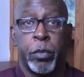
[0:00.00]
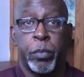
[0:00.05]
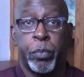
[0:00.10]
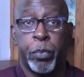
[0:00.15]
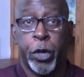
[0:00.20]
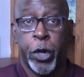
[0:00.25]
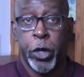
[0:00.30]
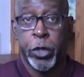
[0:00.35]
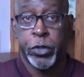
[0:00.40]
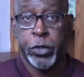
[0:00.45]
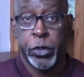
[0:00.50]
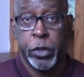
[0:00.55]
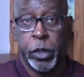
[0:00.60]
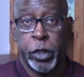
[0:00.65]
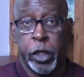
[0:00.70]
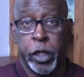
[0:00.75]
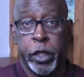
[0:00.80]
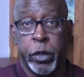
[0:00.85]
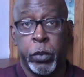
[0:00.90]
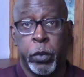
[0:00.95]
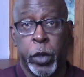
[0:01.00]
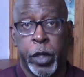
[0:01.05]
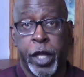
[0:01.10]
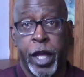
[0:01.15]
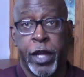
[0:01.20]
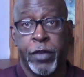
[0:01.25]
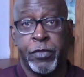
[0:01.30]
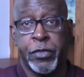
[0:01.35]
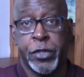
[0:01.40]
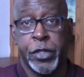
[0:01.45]
Personally, what
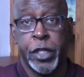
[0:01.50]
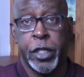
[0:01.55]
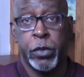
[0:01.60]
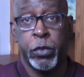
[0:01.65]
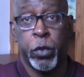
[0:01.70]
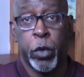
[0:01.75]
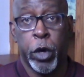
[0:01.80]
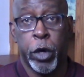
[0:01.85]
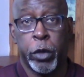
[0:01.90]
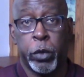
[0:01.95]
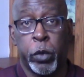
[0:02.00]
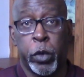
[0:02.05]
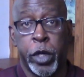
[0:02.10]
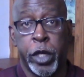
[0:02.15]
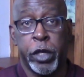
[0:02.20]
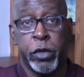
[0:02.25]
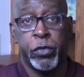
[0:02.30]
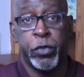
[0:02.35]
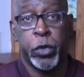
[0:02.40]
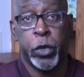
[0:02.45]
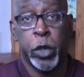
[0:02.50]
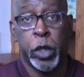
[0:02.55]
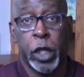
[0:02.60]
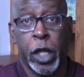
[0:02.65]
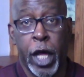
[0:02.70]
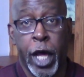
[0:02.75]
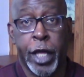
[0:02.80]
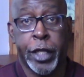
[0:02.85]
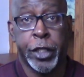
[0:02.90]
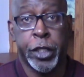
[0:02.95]
I've seen work well for a
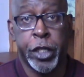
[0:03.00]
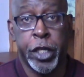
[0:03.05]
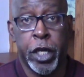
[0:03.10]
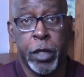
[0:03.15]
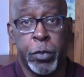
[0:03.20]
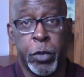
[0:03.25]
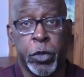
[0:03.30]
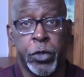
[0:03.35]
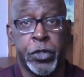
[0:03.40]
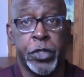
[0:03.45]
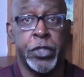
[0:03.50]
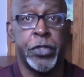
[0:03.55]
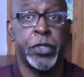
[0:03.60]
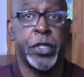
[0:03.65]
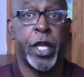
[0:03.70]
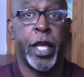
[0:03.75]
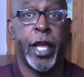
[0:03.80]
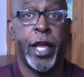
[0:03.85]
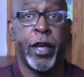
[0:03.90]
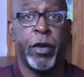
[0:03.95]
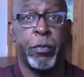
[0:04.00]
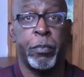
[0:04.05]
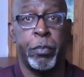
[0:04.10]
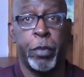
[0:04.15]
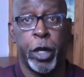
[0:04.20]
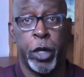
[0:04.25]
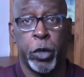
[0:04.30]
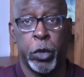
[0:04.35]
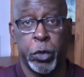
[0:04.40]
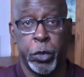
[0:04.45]
lot of couples is to have
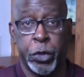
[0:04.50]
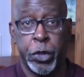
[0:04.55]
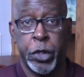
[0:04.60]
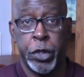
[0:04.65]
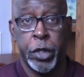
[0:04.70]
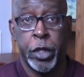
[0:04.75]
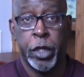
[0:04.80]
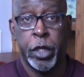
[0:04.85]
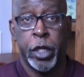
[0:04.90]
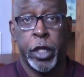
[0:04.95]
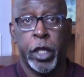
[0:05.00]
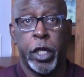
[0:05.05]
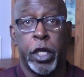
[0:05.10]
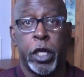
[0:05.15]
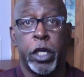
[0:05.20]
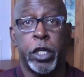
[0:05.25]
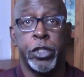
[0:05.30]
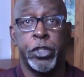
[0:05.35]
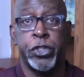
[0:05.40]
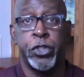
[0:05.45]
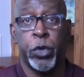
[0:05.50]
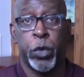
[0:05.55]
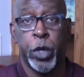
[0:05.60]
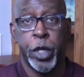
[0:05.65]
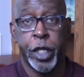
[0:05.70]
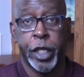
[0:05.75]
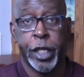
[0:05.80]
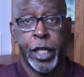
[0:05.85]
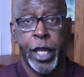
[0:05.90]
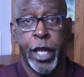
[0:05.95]
both: a
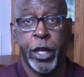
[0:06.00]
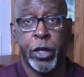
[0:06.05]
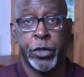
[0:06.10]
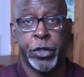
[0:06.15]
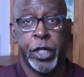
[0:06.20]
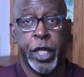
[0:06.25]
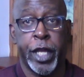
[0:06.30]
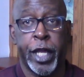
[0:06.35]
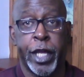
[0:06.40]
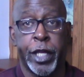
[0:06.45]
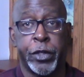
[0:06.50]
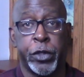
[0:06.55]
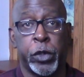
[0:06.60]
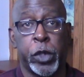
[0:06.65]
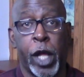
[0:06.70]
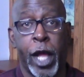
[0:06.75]
joint account to handle